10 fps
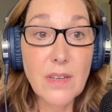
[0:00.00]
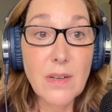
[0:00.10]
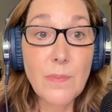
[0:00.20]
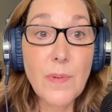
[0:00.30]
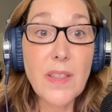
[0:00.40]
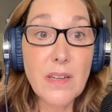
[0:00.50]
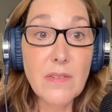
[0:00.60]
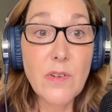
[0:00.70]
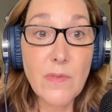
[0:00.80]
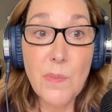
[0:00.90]
by the end
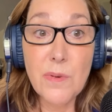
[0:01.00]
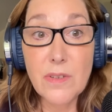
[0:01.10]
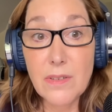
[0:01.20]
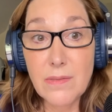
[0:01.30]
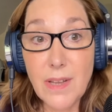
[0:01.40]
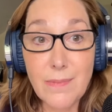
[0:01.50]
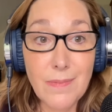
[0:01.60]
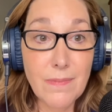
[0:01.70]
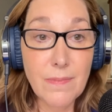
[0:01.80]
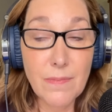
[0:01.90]
of November. This is like
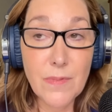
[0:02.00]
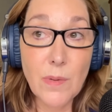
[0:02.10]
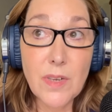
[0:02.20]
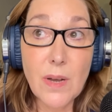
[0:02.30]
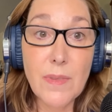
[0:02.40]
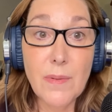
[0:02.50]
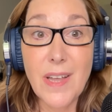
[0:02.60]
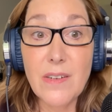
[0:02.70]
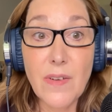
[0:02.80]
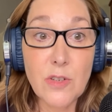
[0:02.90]
sometime in the
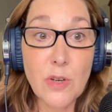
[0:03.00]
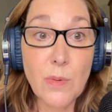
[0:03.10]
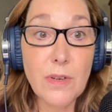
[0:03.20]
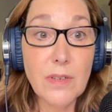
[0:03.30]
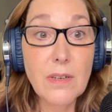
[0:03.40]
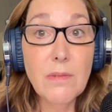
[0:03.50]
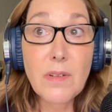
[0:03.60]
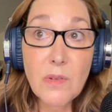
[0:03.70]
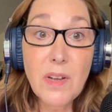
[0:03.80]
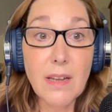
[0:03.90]
end of October. I'm
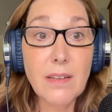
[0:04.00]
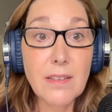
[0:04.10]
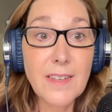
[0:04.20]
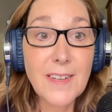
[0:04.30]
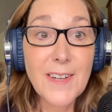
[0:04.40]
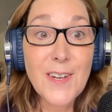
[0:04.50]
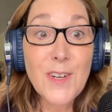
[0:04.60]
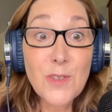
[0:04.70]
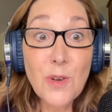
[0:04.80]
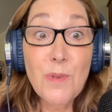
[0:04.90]
like, okay.
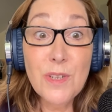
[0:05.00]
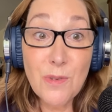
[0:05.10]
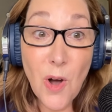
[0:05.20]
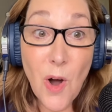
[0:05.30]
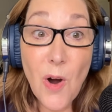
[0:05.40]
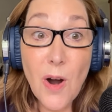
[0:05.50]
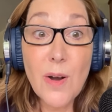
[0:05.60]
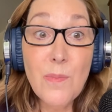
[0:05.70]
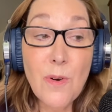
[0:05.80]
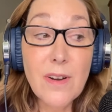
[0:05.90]
So we do a
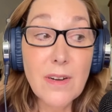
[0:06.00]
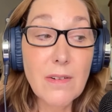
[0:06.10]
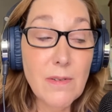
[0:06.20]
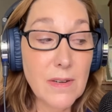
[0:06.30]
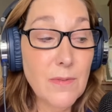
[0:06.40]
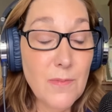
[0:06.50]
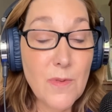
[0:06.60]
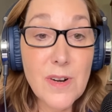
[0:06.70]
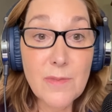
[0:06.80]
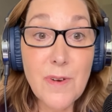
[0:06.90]
hard
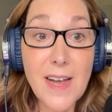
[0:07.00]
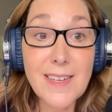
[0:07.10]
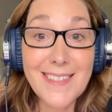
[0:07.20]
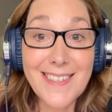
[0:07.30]
court press